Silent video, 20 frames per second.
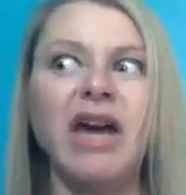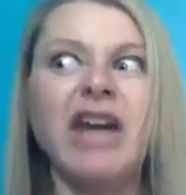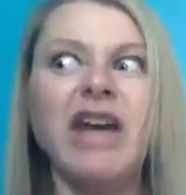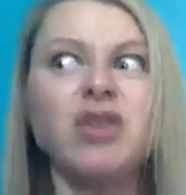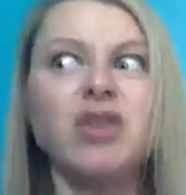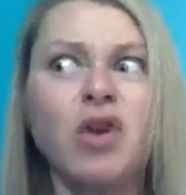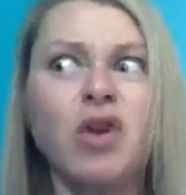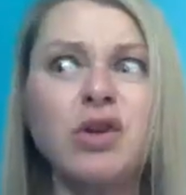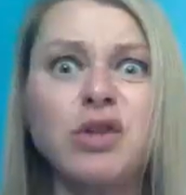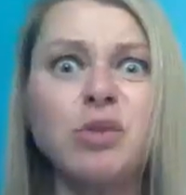And
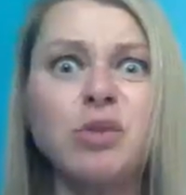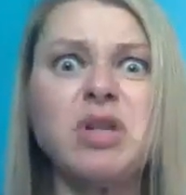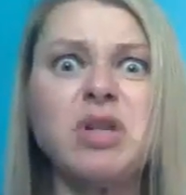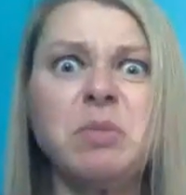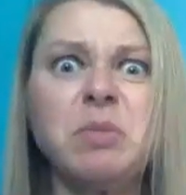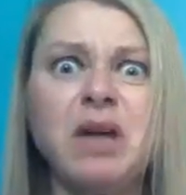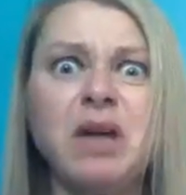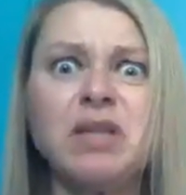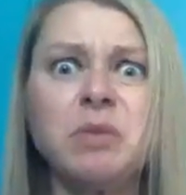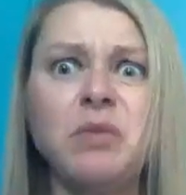it's also
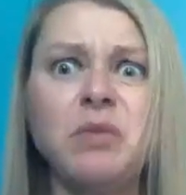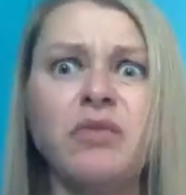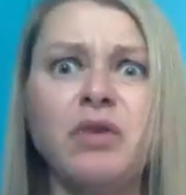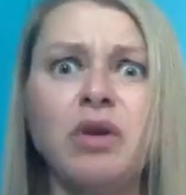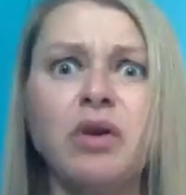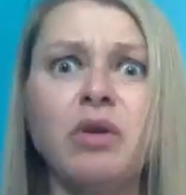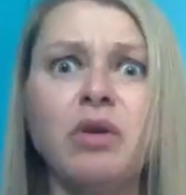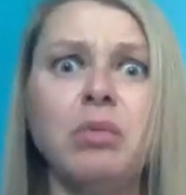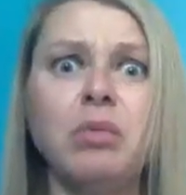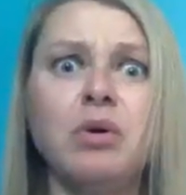responsible for
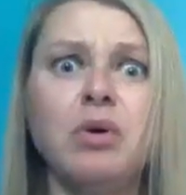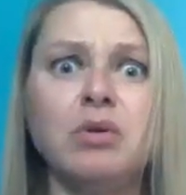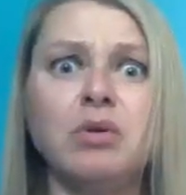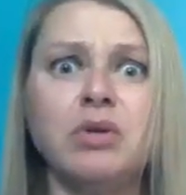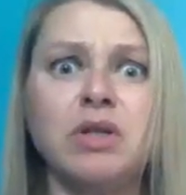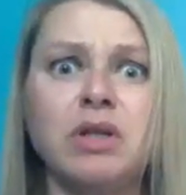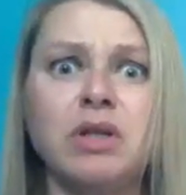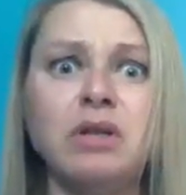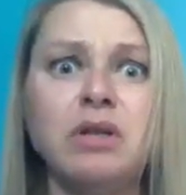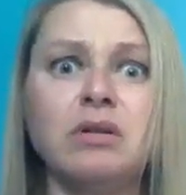your
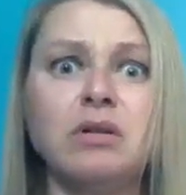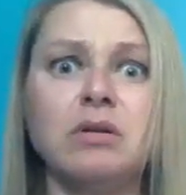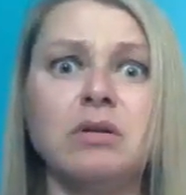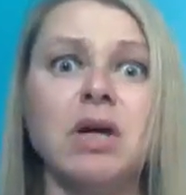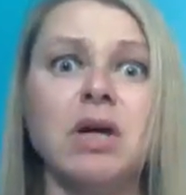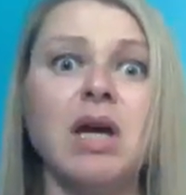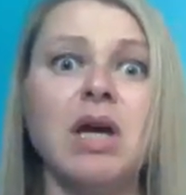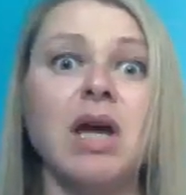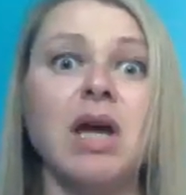mood too.